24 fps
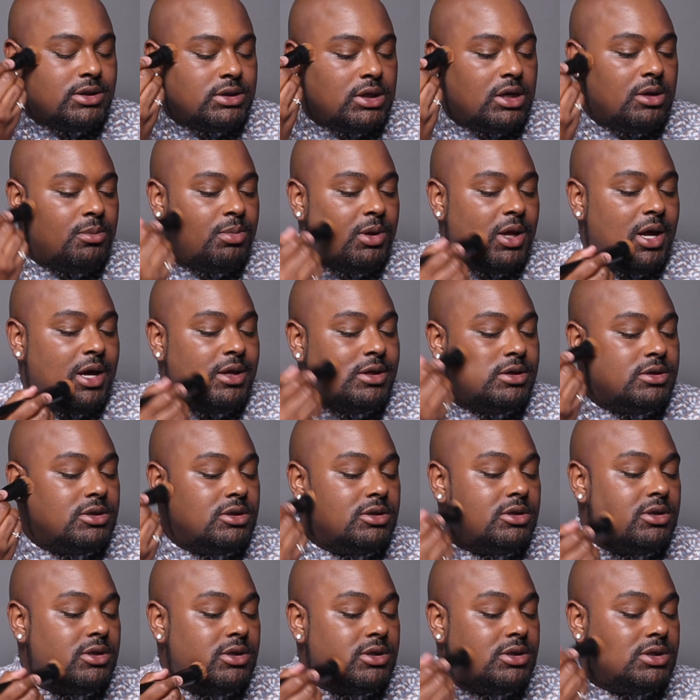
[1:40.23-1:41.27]
I apply this
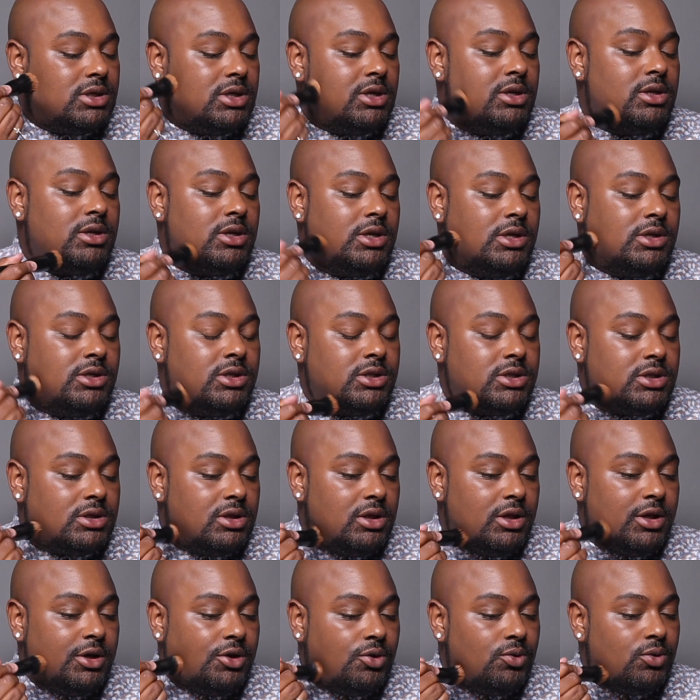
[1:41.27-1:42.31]
into the skin, it just
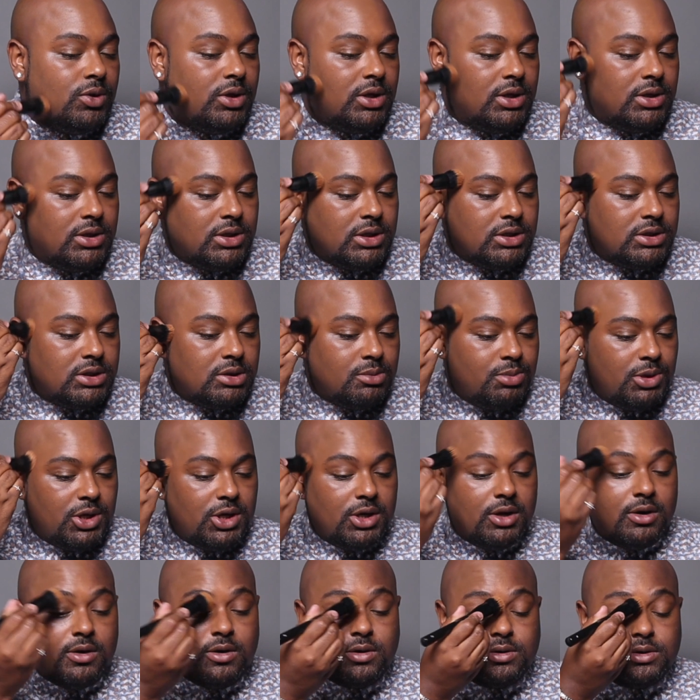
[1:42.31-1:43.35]
literally
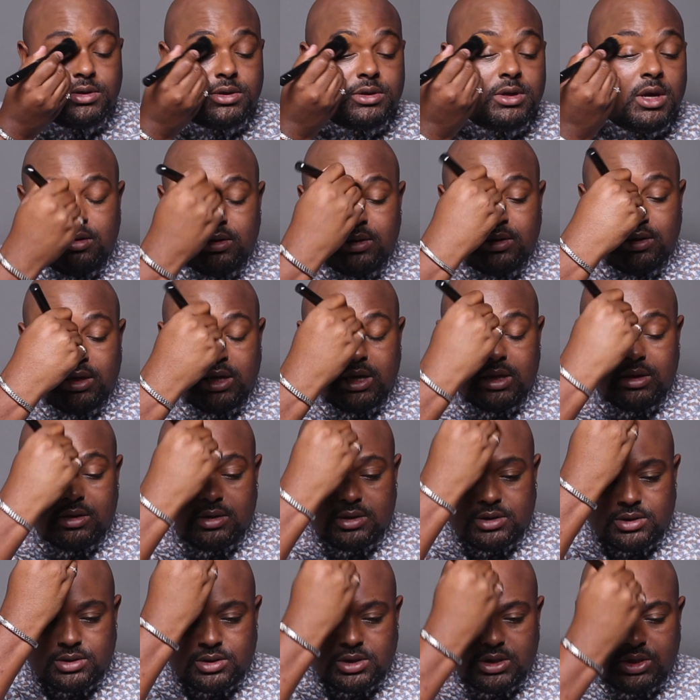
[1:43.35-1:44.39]
disappears. And again,
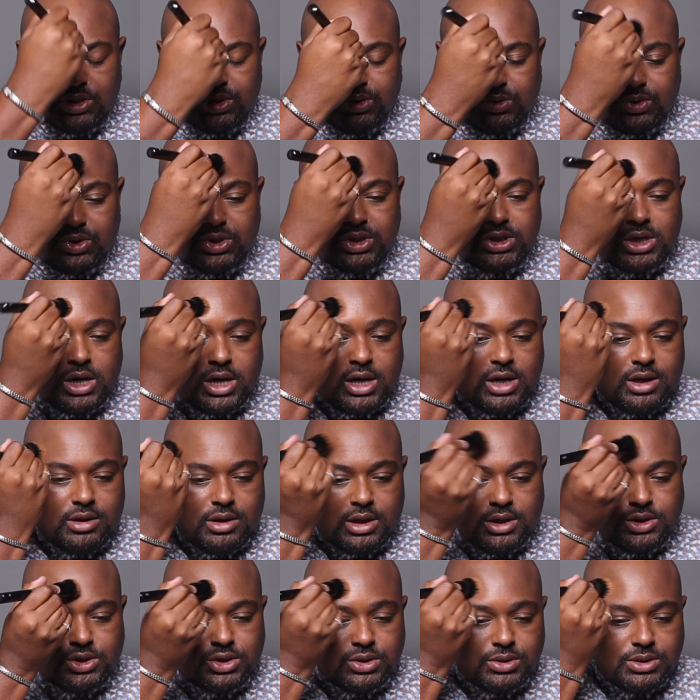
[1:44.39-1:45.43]
the initial shade
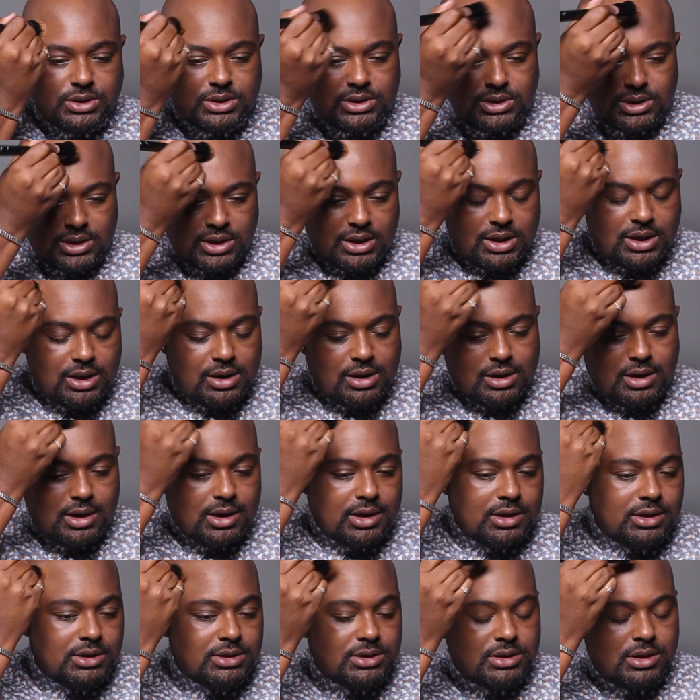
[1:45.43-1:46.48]
that you see, it
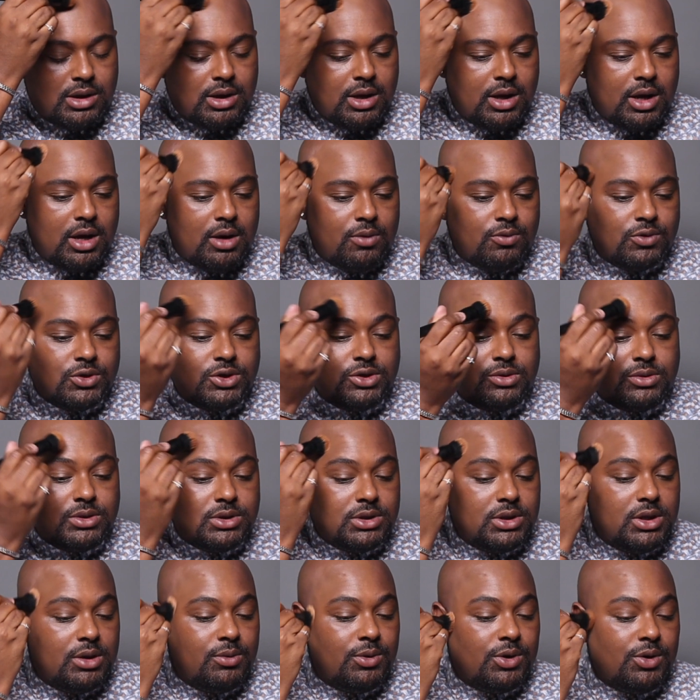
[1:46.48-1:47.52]
is not what you
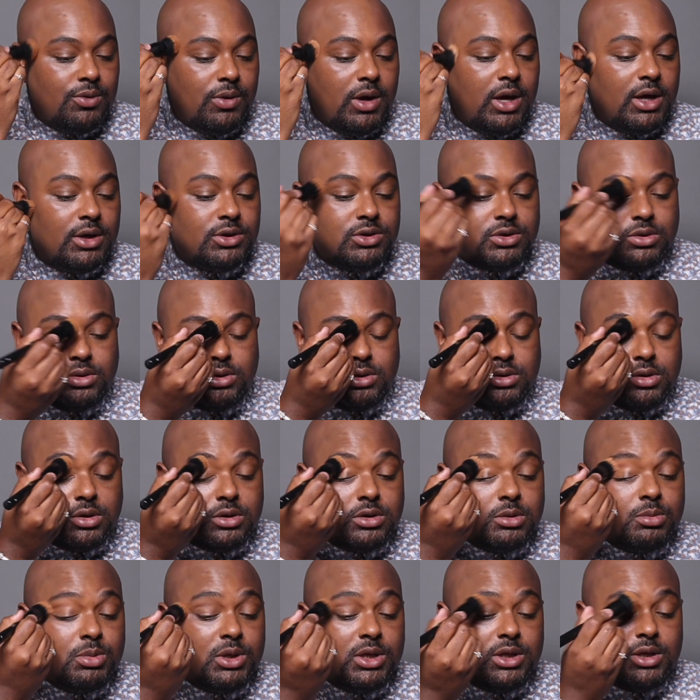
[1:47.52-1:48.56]
see when you actually start to
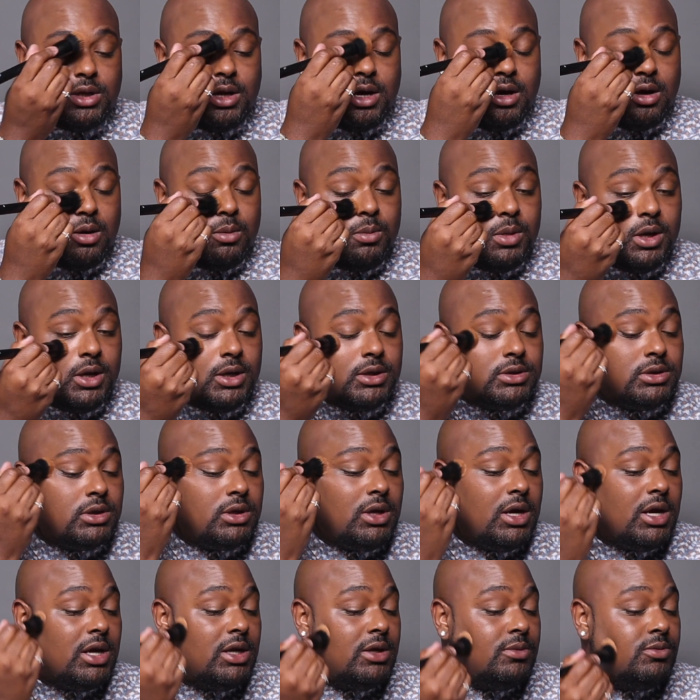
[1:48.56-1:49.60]
blend it out because it
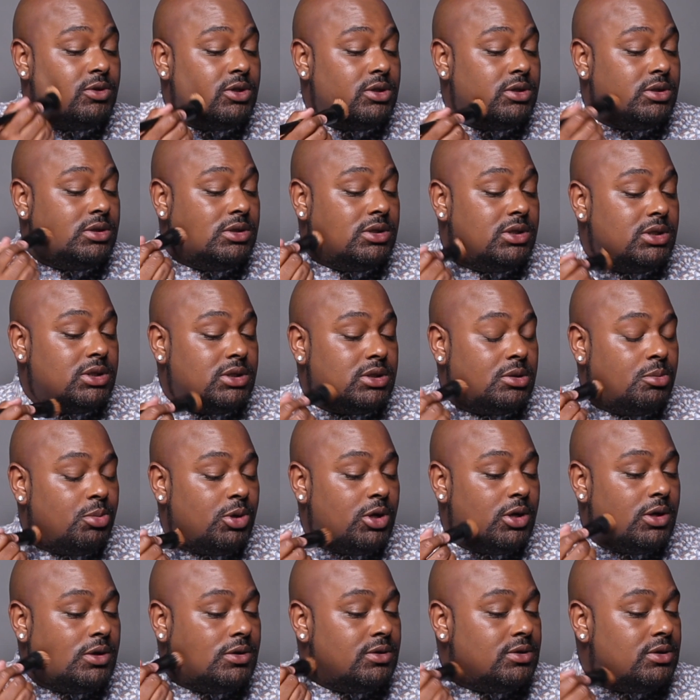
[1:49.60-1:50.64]
kind of just
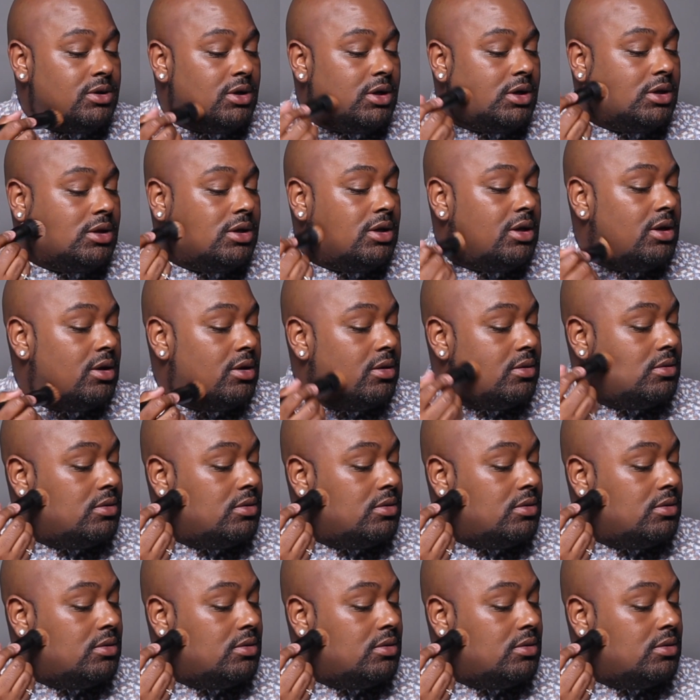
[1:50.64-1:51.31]
disappears. Look at that.